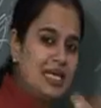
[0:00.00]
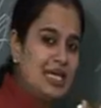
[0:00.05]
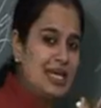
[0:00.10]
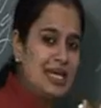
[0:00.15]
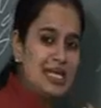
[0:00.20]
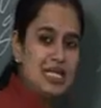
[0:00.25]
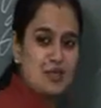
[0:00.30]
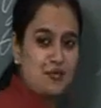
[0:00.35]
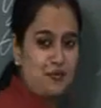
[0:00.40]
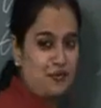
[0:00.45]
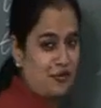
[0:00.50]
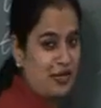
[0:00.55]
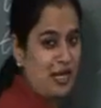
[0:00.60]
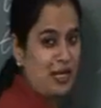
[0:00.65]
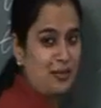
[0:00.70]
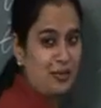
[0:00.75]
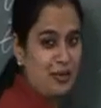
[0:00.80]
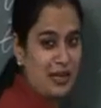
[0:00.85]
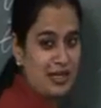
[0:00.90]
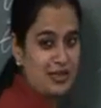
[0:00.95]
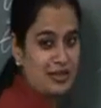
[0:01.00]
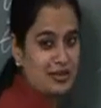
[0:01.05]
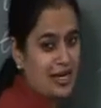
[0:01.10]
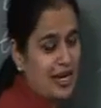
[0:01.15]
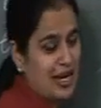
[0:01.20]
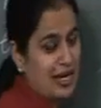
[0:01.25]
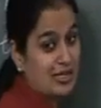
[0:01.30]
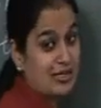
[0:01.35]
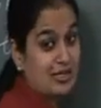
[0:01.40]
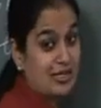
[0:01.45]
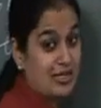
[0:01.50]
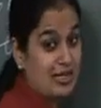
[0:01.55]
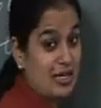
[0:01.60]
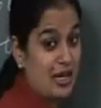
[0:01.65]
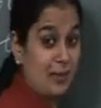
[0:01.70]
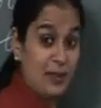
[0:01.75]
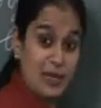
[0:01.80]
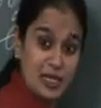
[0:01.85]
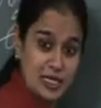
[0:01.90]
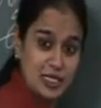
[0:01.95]
each fragment has
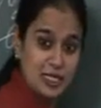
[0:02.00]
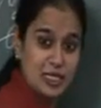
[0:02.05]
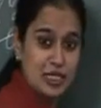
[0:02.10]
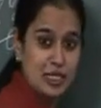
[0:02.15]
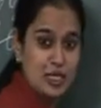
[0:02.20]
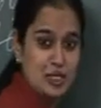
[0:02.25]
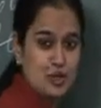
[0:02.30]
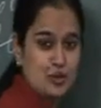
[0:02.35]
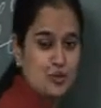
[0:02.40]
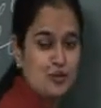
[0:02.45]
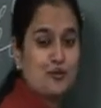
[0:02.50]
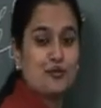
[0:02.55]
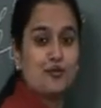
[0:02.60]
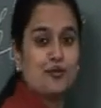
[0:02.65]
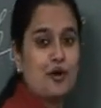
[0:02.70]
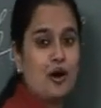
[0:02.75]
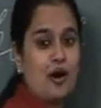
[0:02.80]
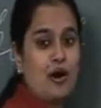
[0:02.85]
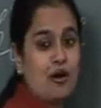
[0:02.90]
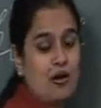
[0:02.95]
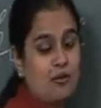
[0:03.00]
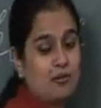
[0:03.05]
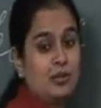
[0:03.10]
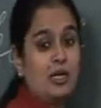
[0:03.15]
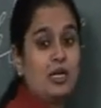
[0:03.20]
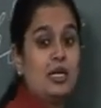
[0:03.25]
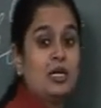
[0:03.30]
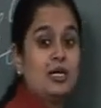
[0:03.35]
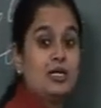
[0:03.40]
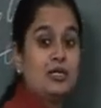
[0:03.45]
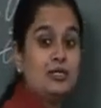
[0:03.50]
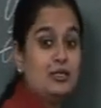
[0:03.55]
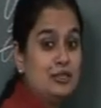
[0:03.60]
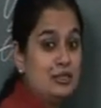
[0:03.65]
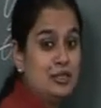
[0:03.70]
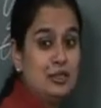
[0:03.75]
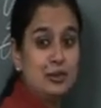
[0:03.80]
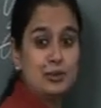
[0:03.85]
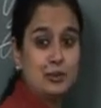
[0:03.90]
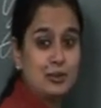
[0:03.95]
the ability to form
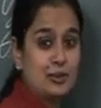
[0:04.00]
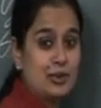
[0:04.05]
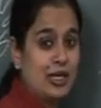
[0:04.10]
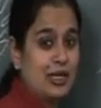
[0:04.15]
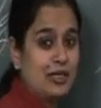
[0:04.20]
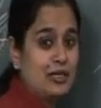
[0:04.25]
new